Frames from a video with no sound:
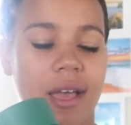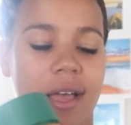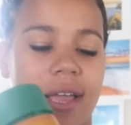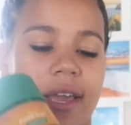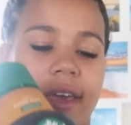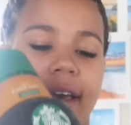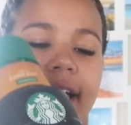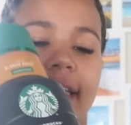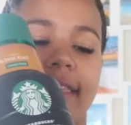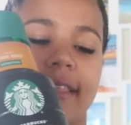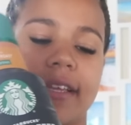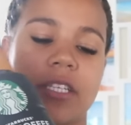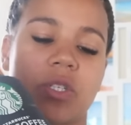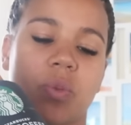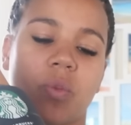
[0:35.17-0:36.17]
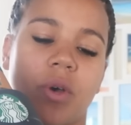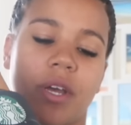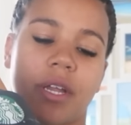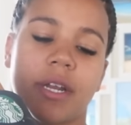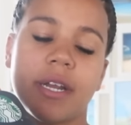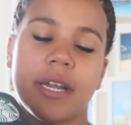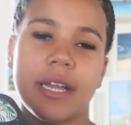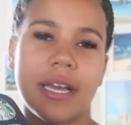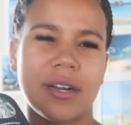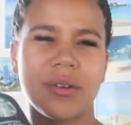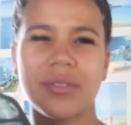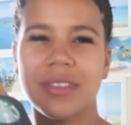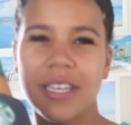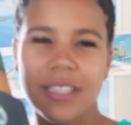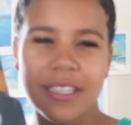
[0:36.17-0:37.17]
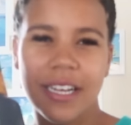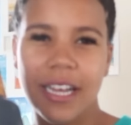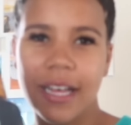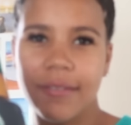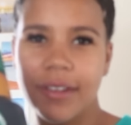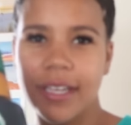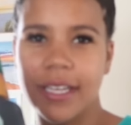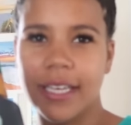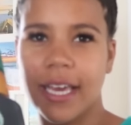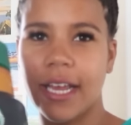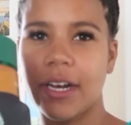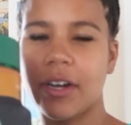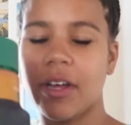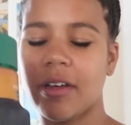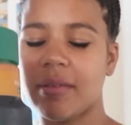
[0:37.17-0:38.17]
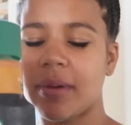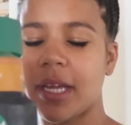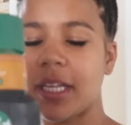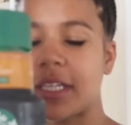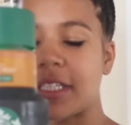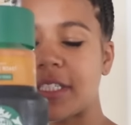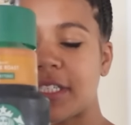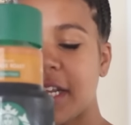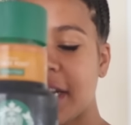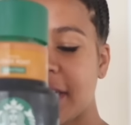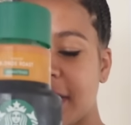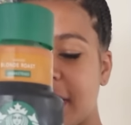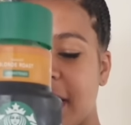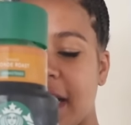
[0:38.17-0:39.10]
I got this one. I don't think they have it in Canada, but in the States